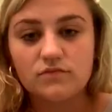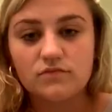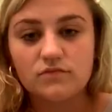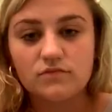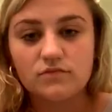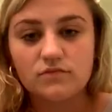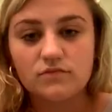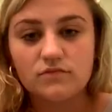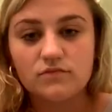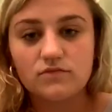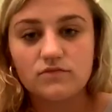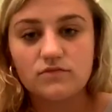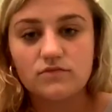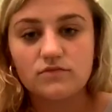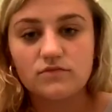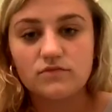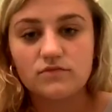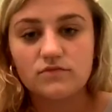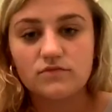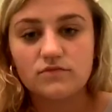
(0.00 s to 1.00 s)

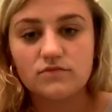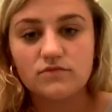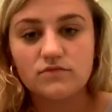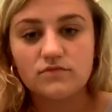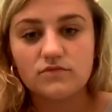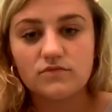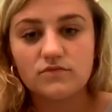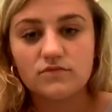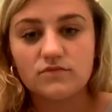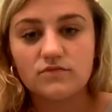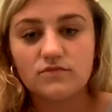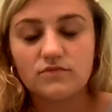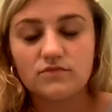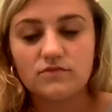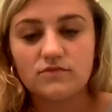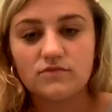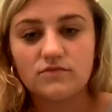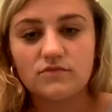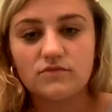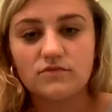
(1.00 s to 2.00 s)

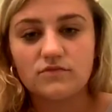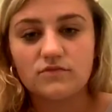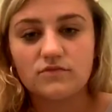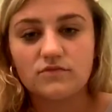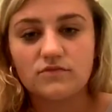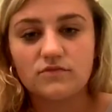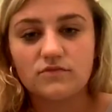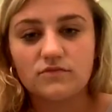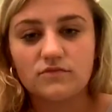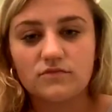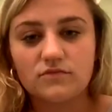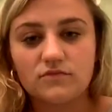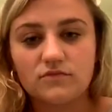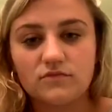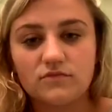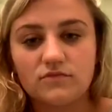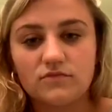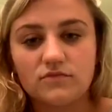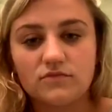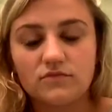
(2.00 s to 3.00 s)

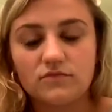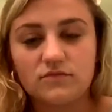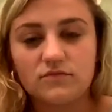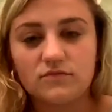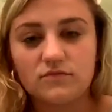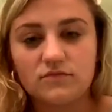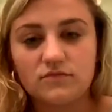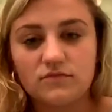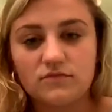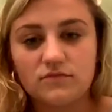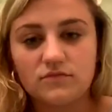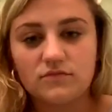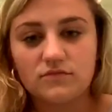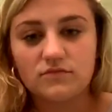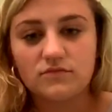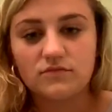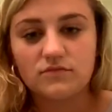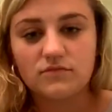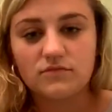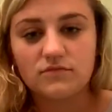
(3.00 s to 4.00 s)

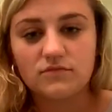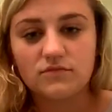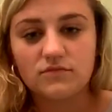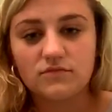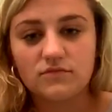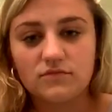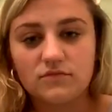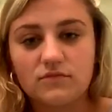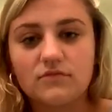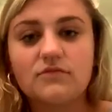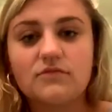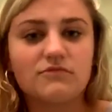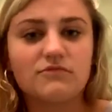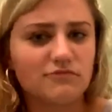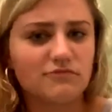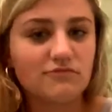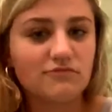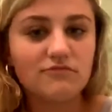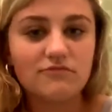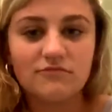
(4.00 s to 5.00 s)

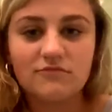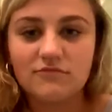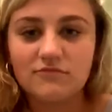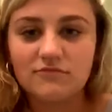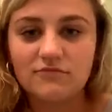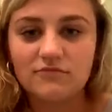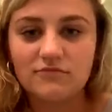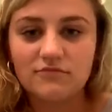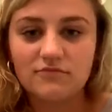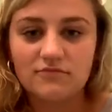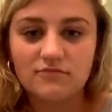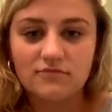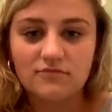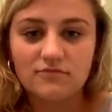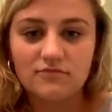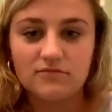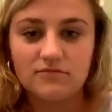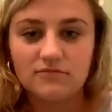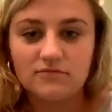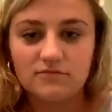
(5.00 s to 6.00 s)

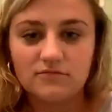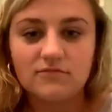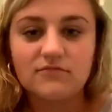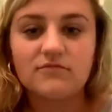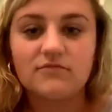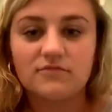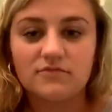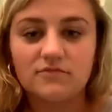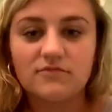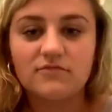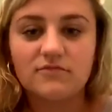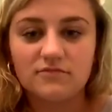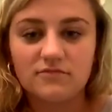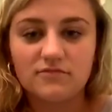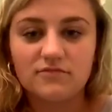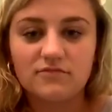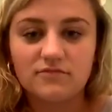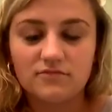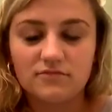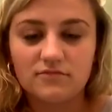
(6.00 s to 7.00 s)

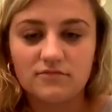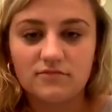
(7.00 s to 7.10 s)
This person isn't speaking.